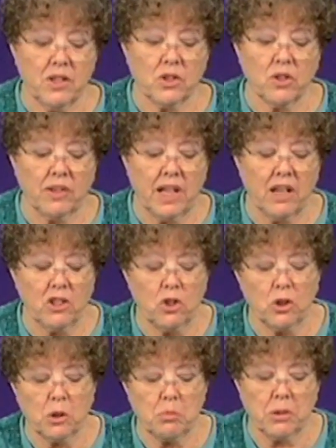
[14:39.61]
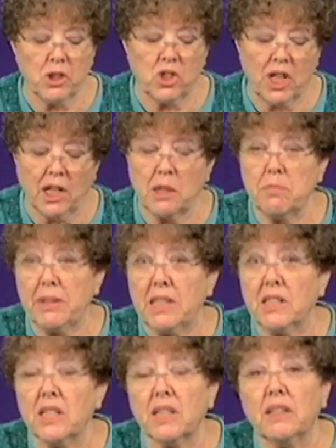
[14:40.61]
So now you could put jelly
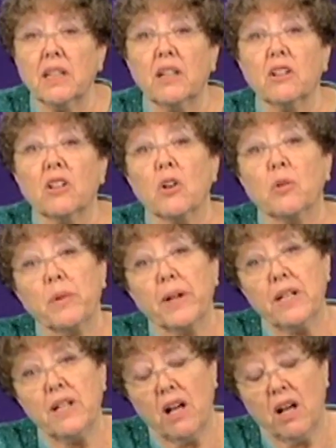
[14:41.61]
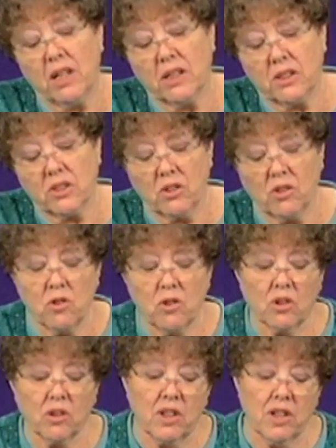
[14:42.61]
beans in there, or red hots,
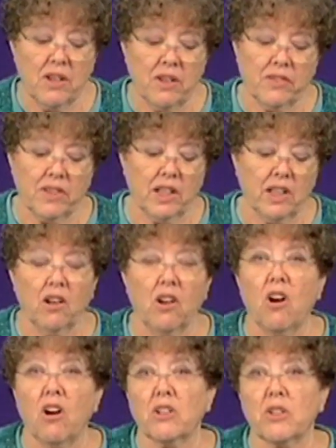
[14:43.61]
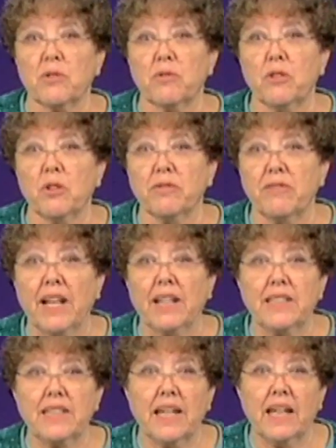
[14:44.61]
or the little hearts for
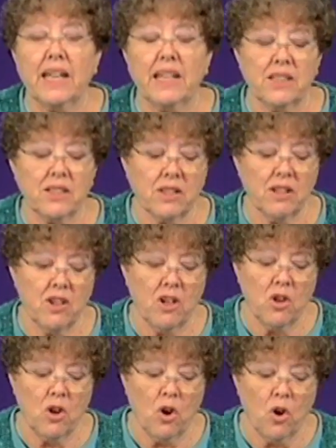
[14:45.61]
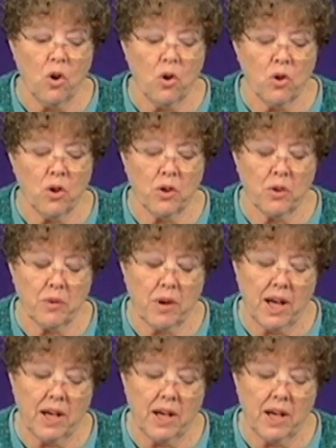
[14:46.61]
Valentine's, or